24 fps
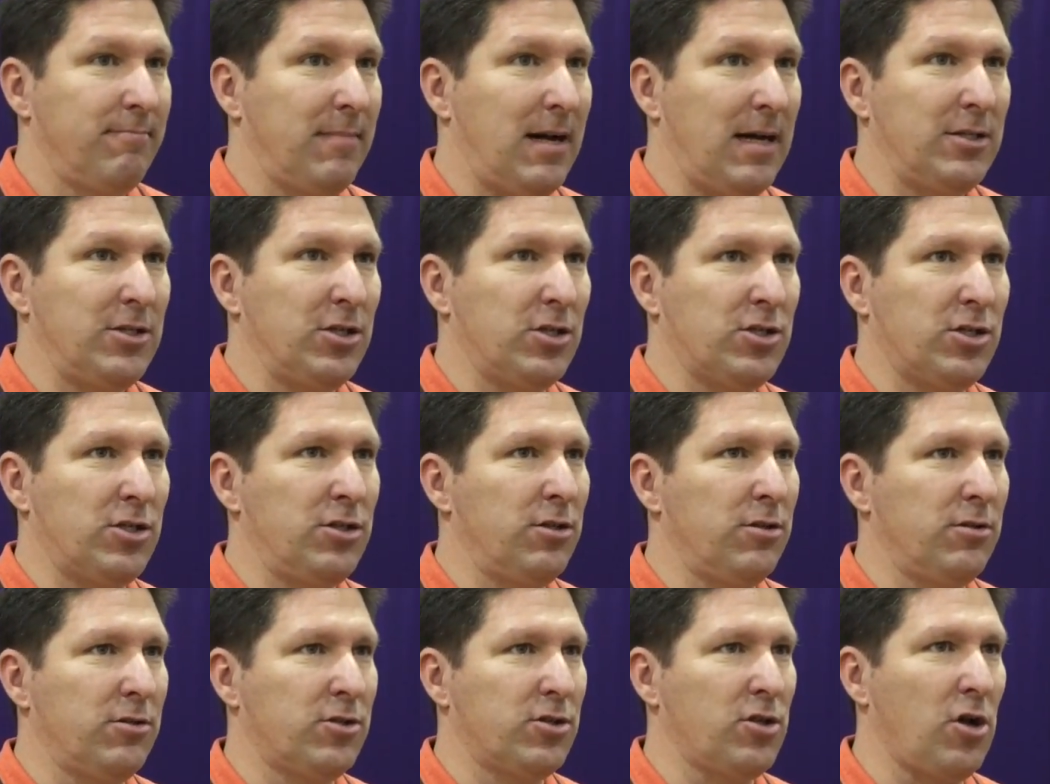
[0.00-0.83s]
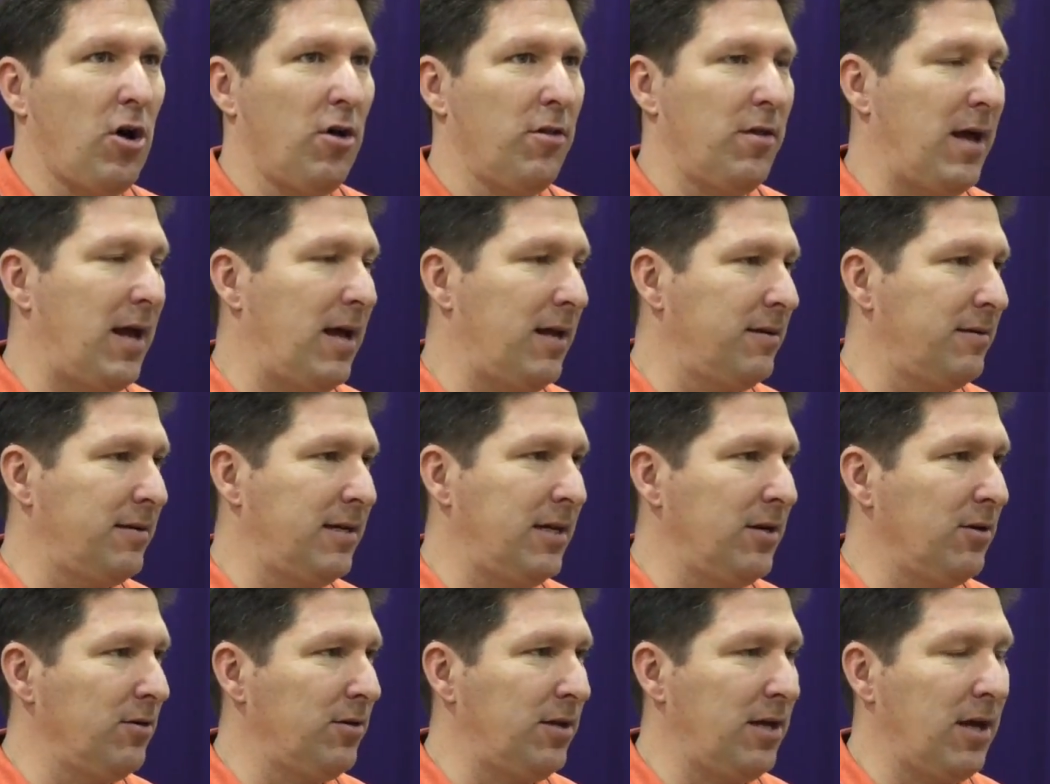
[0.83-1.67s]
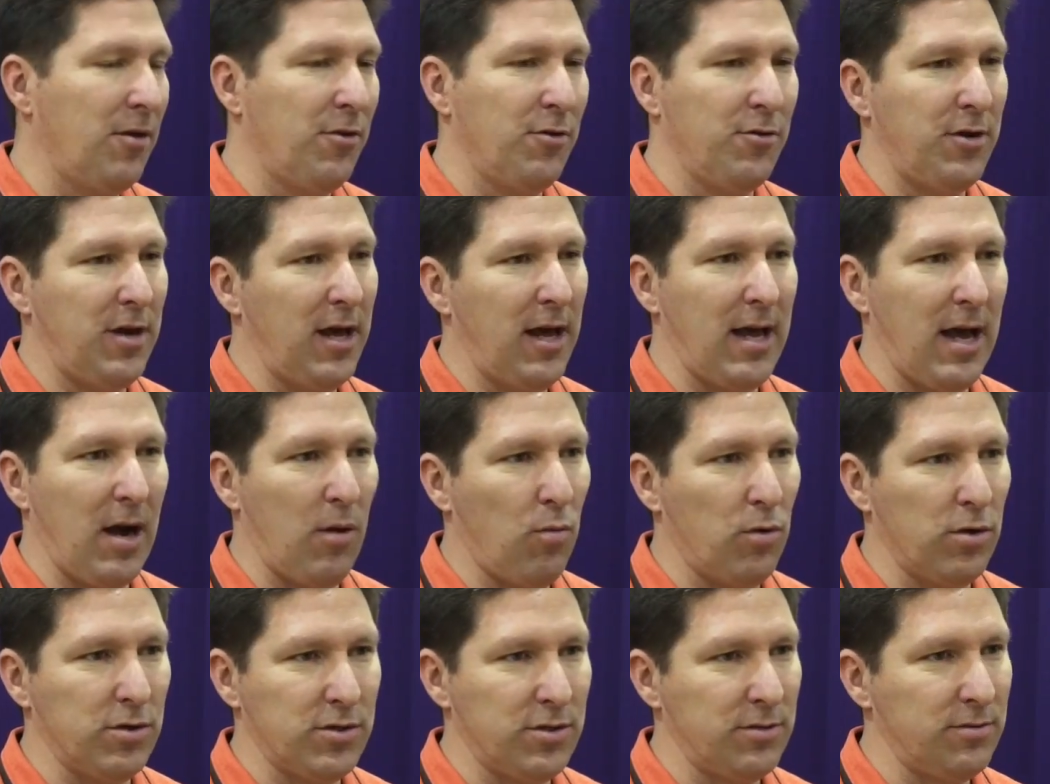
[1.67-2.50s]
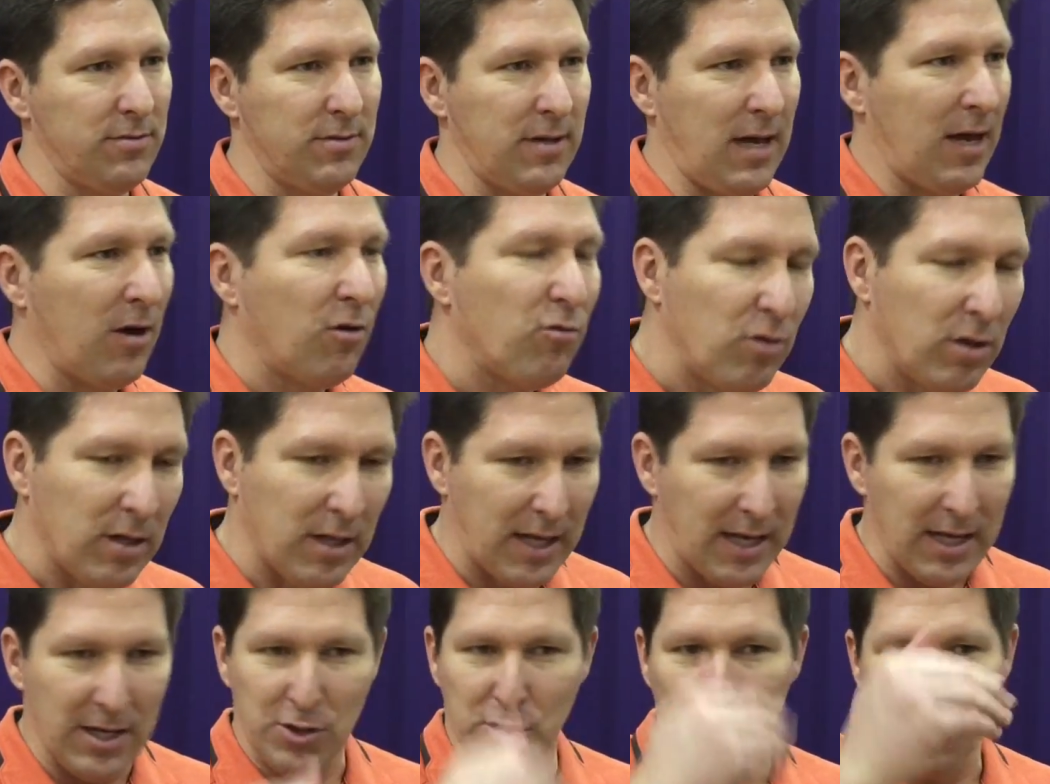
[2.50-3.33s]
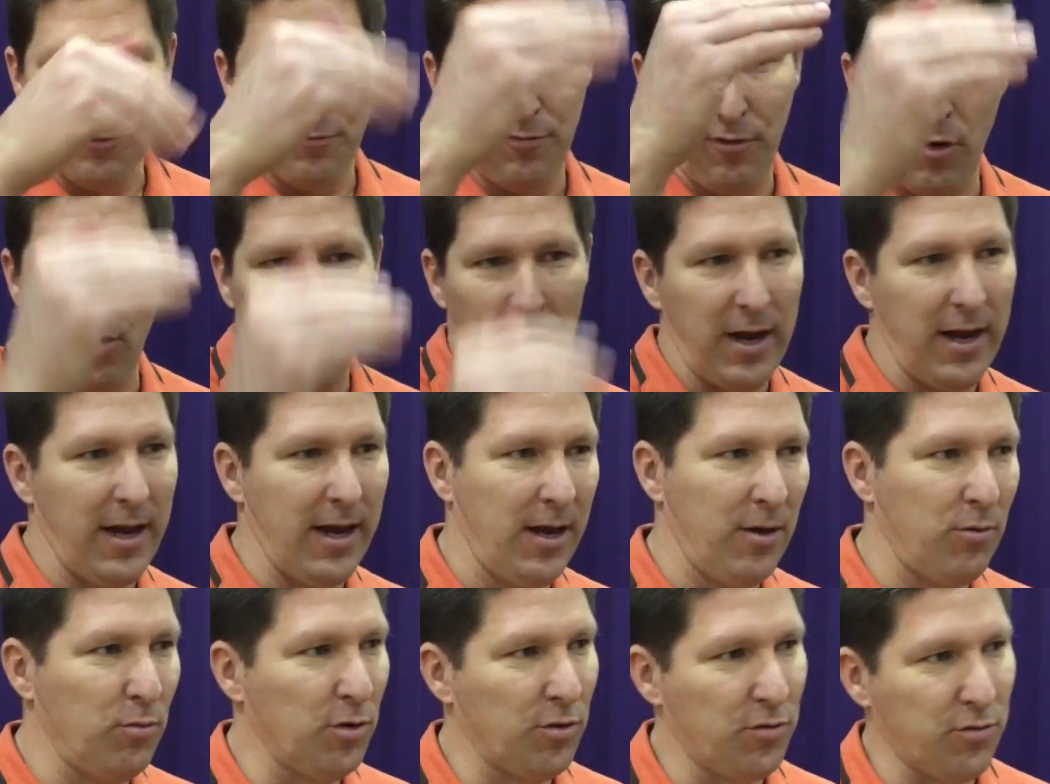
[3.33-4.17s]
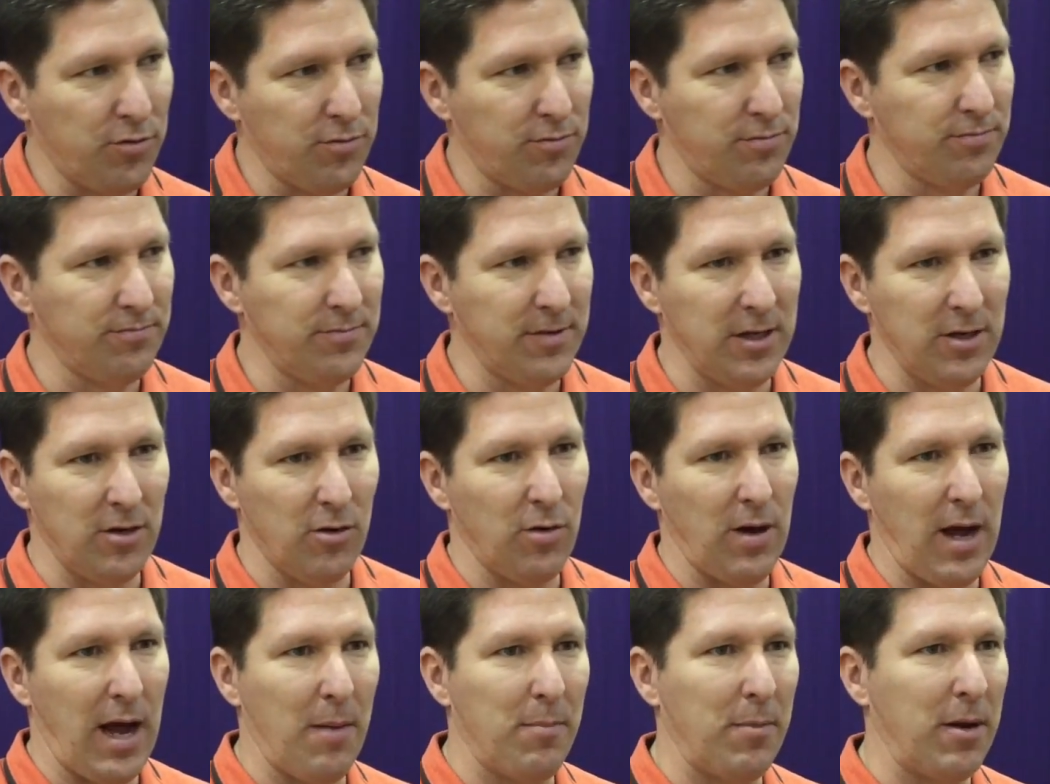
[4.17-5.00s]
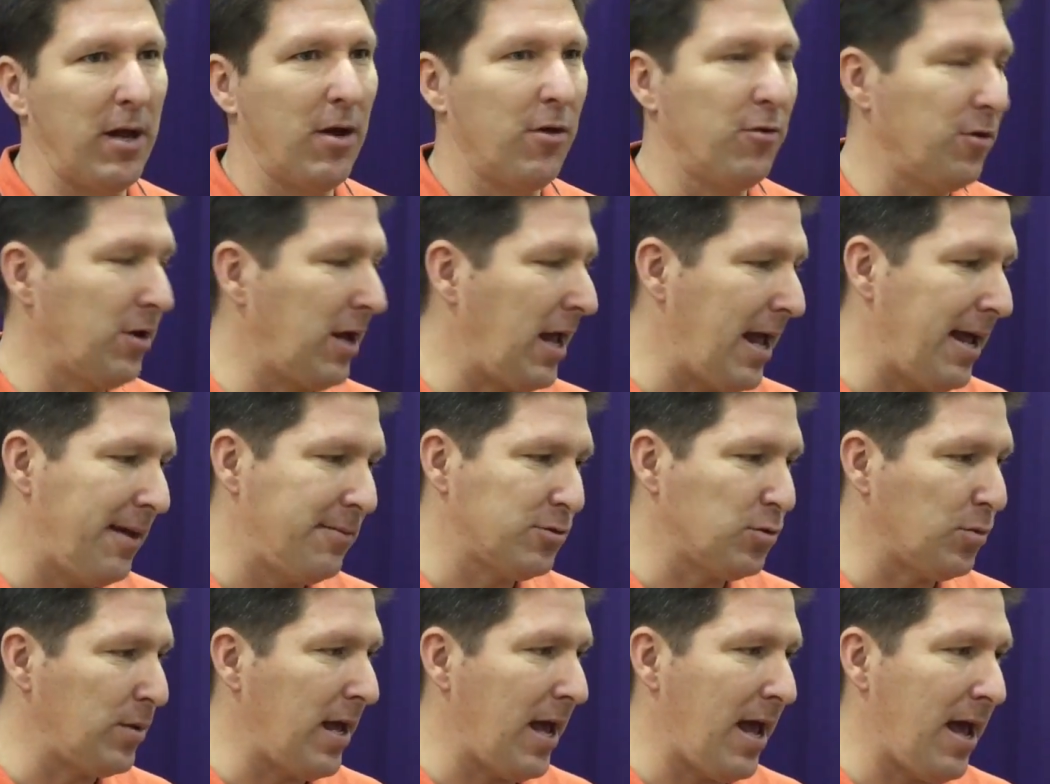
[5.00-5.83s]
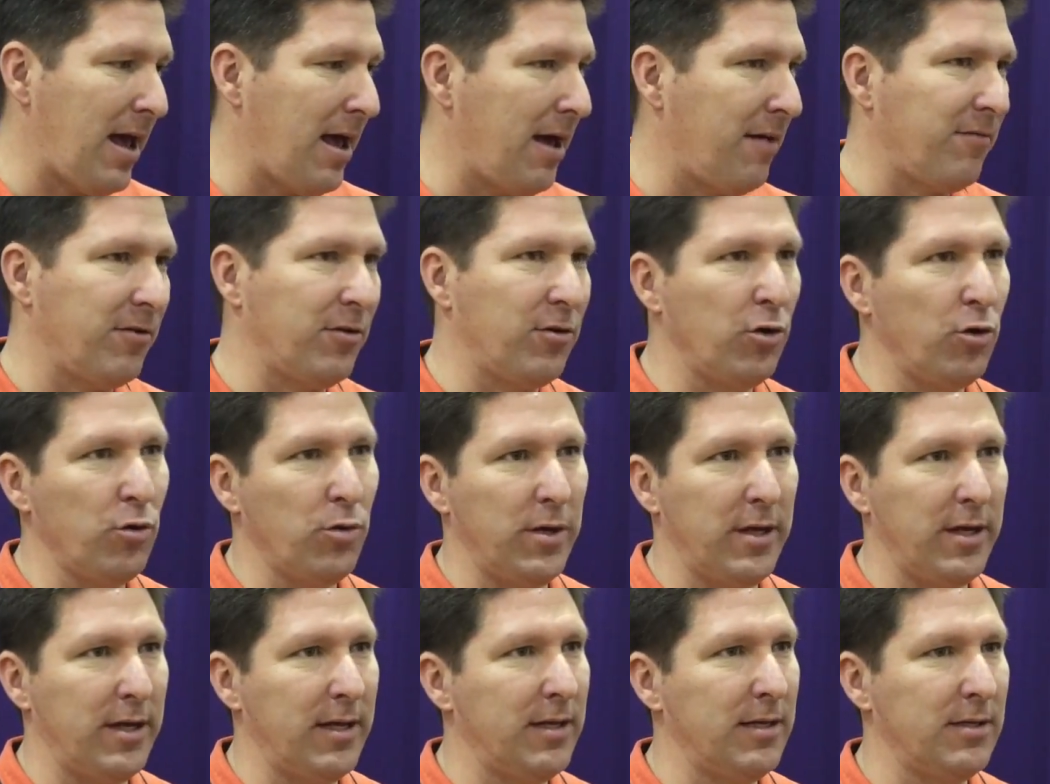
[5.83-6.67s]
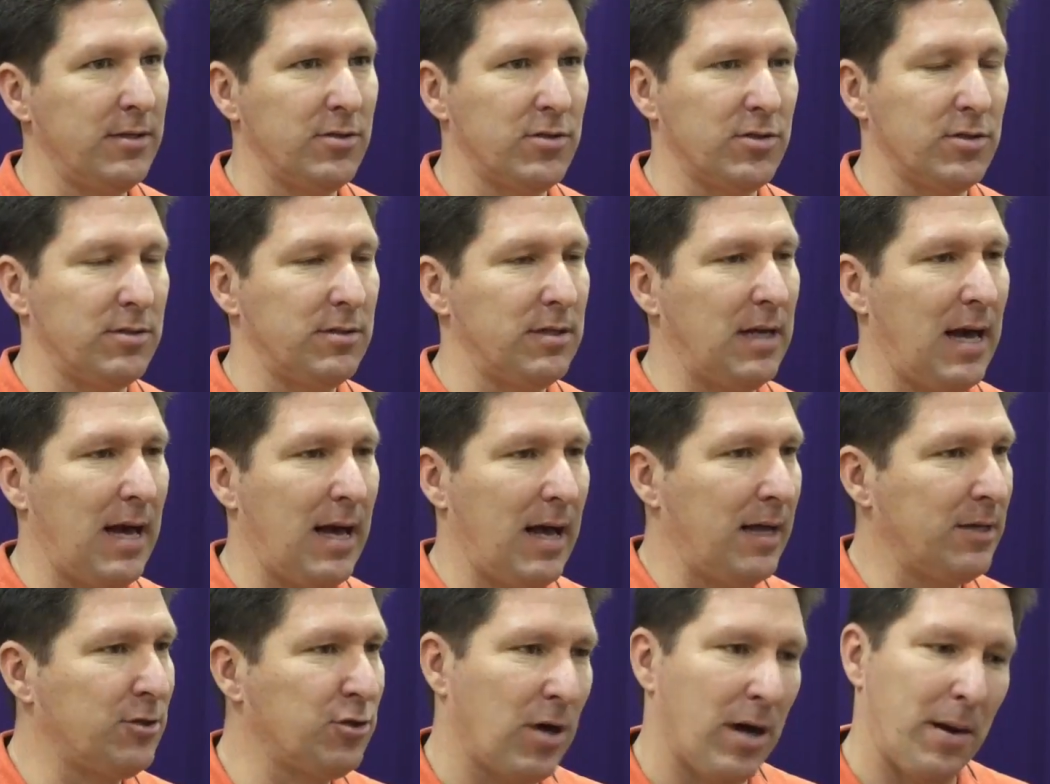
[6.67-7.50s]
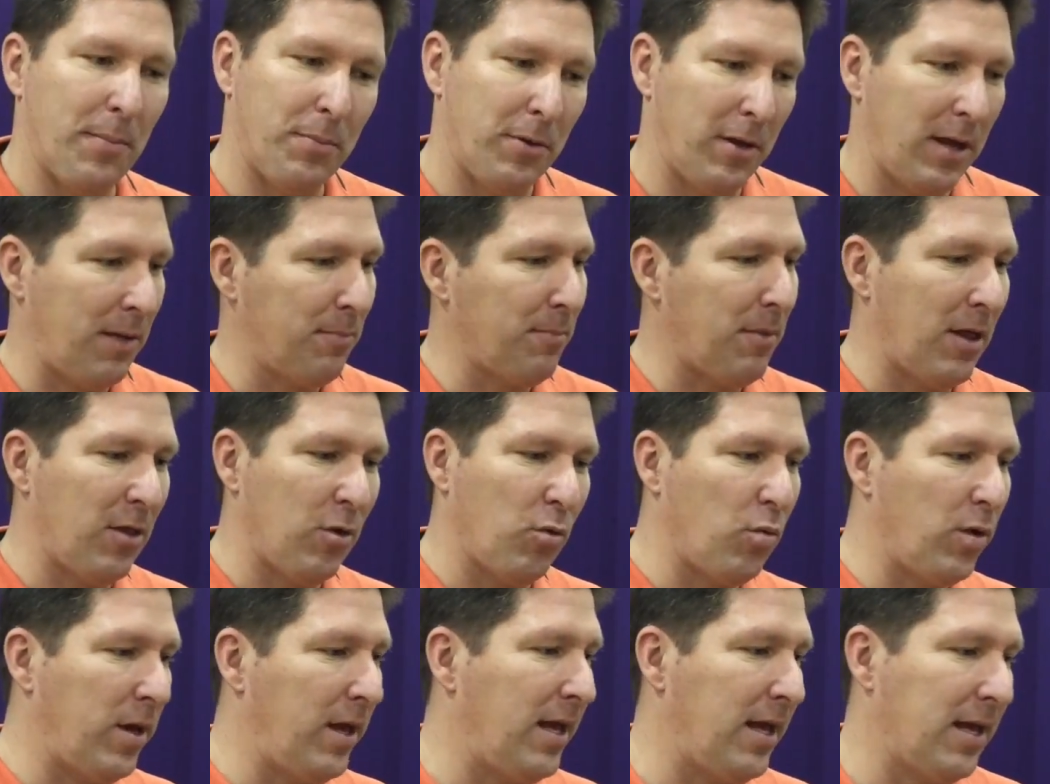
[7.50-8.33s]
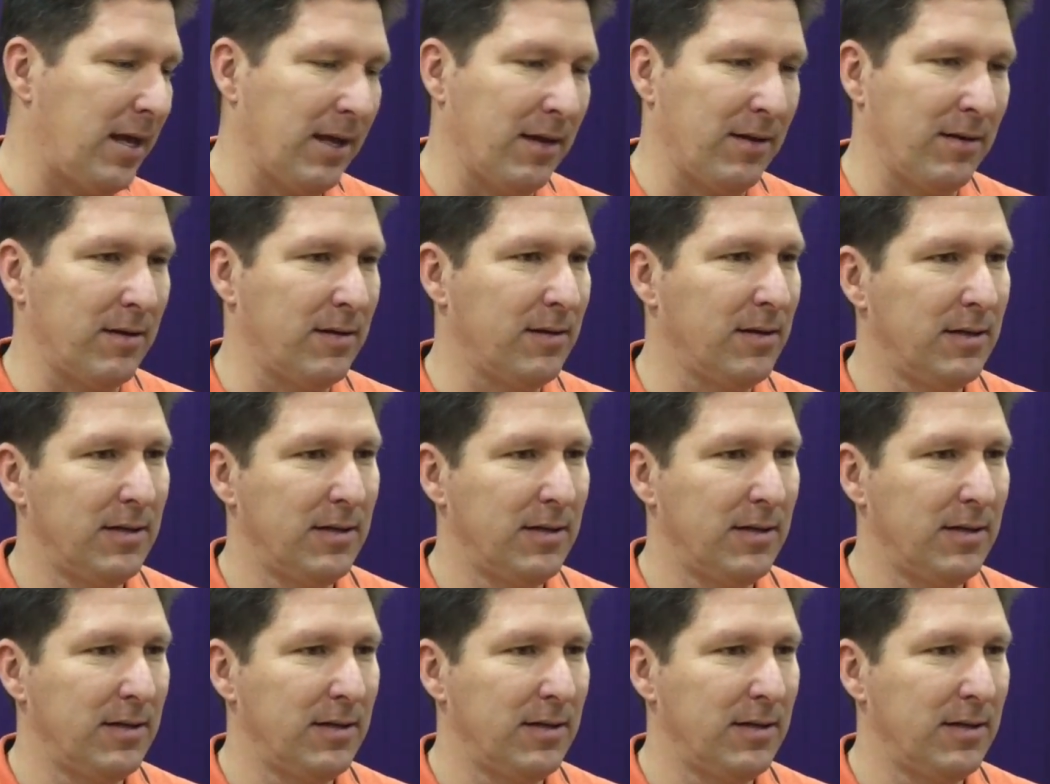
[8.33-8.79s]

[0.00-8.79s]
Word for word: I just saw that here the other day. I wasn't, I don't really get too far ahead with, you know, how many other games we have and who it is. I I'm trying to play them by the week and